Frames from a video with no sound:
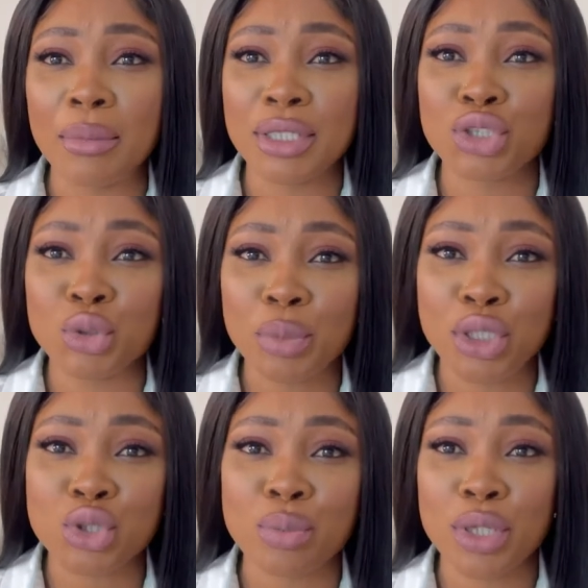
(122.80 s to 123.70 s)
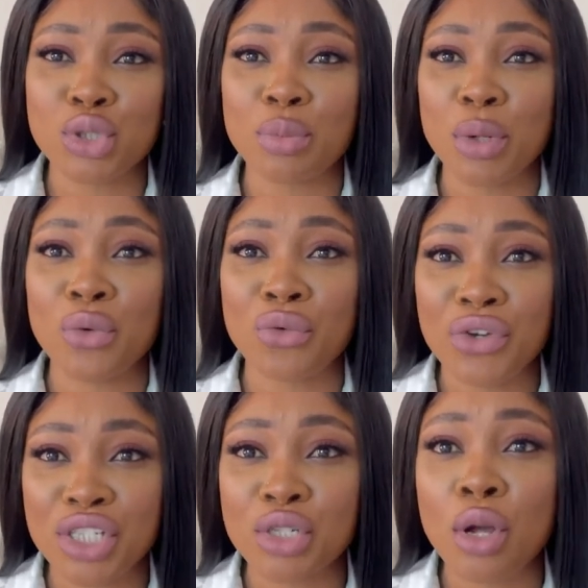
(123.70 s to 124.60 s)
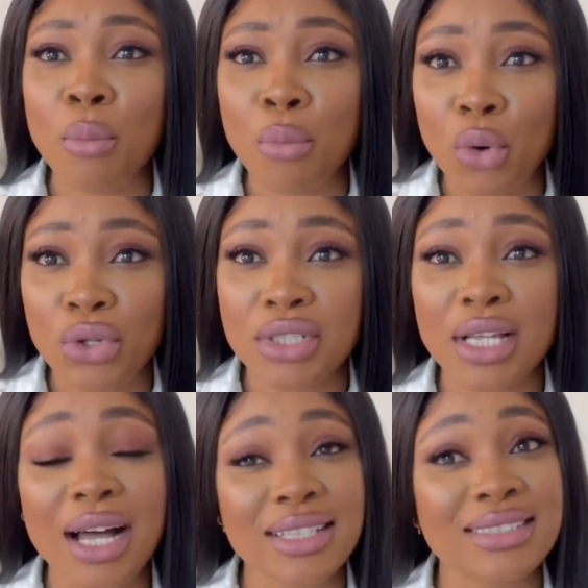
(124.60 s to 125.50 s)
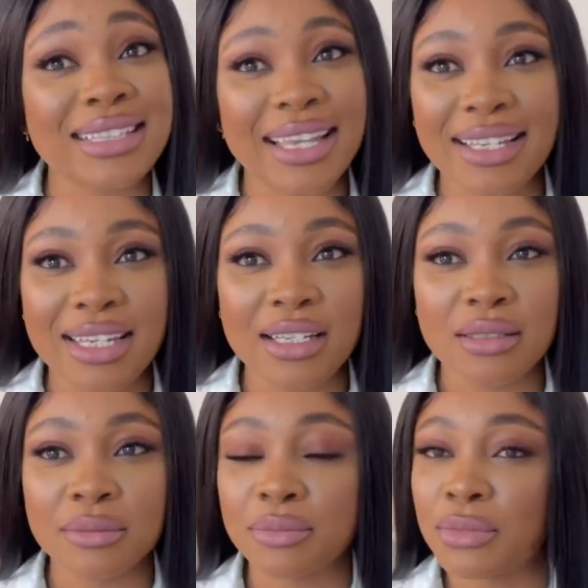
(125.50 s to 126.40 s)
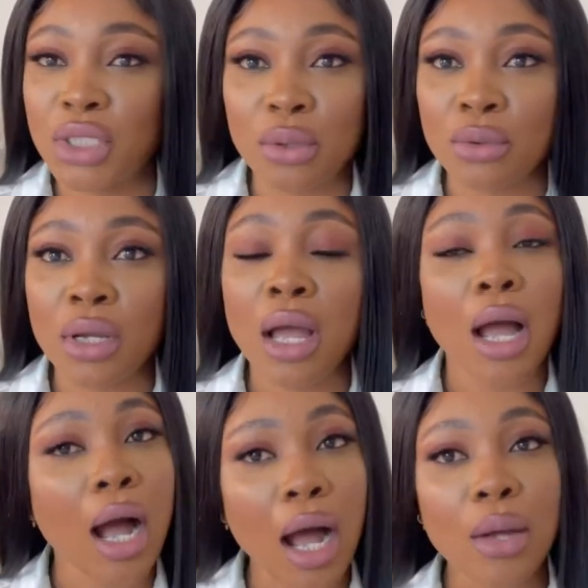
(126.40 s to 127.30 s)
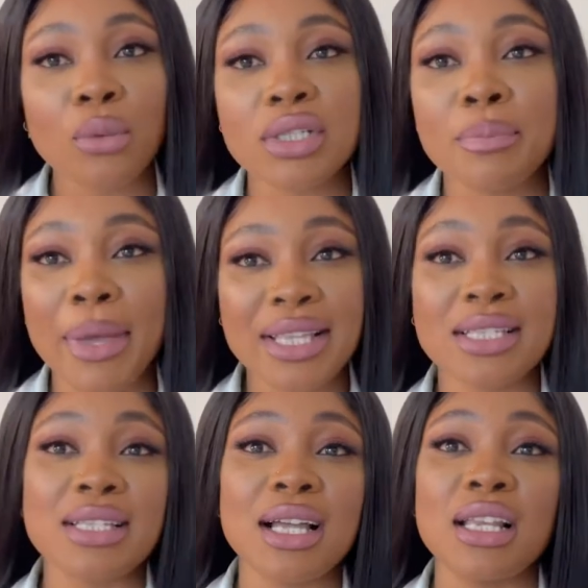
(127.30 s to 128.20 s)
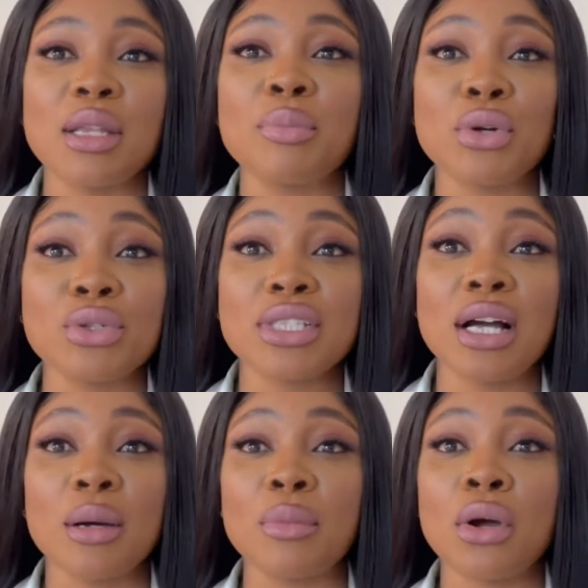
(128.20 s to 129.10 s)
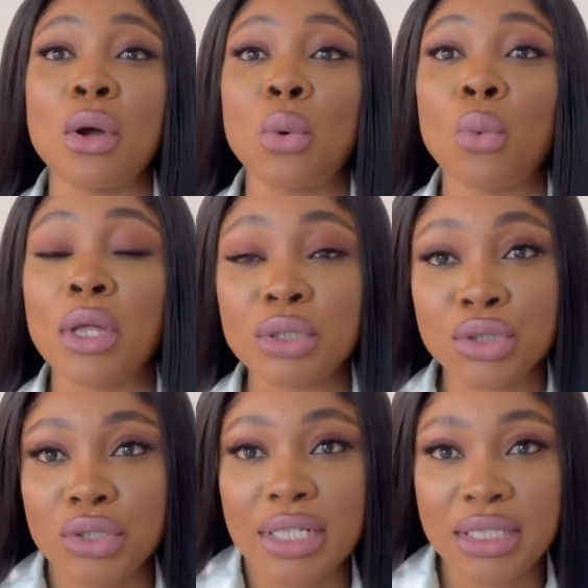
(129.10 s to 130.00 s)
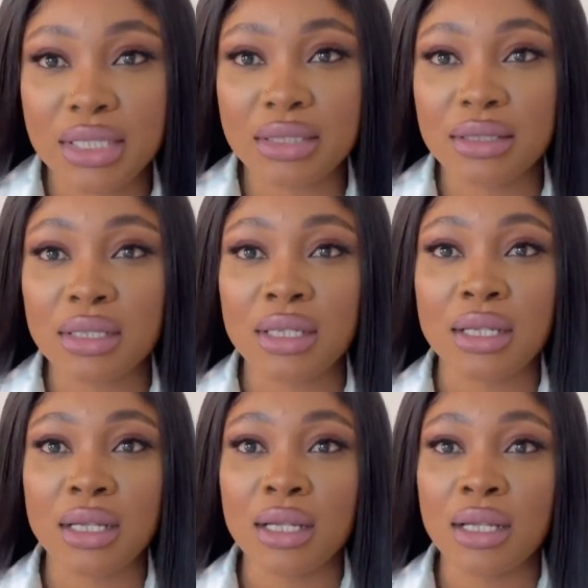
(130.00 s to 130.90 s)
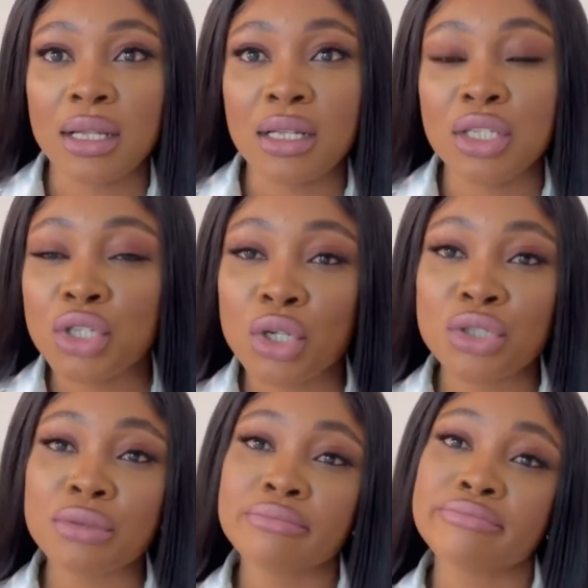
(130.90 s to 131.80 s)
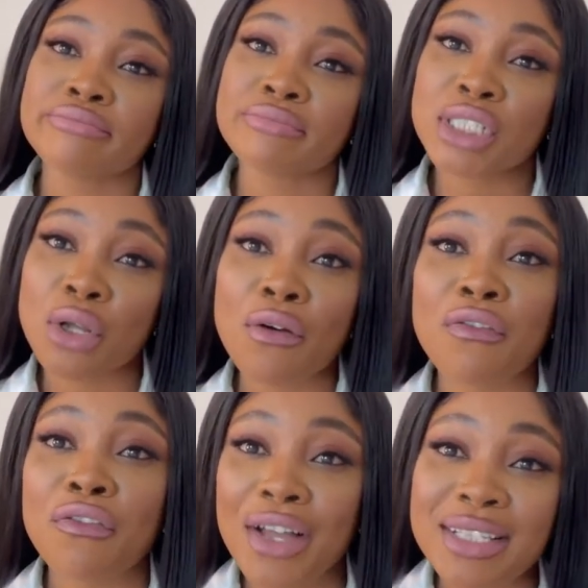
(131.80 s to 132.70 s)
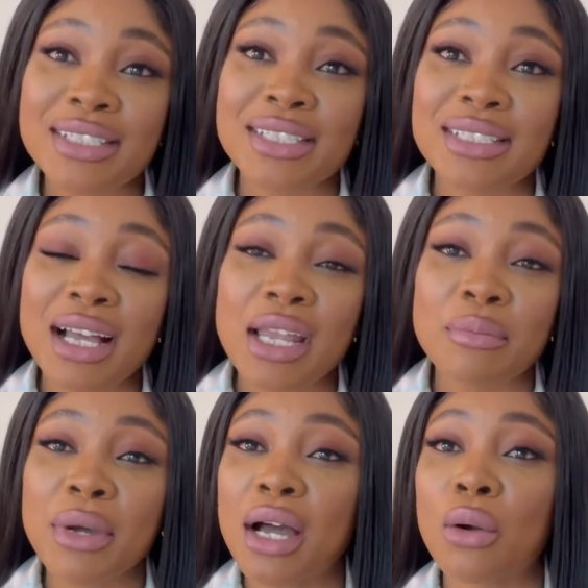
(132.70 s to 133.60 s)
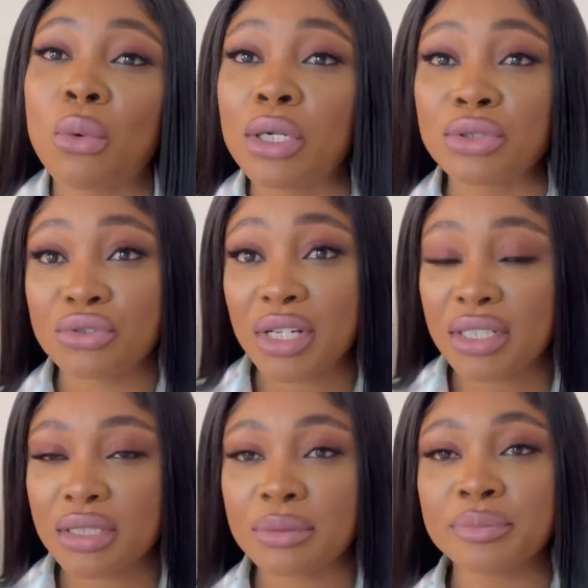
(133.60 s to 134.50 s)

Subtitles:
a super rich boss ass lady. No, I was basically put up well dressed, not, you know, fancy side, but well dressed.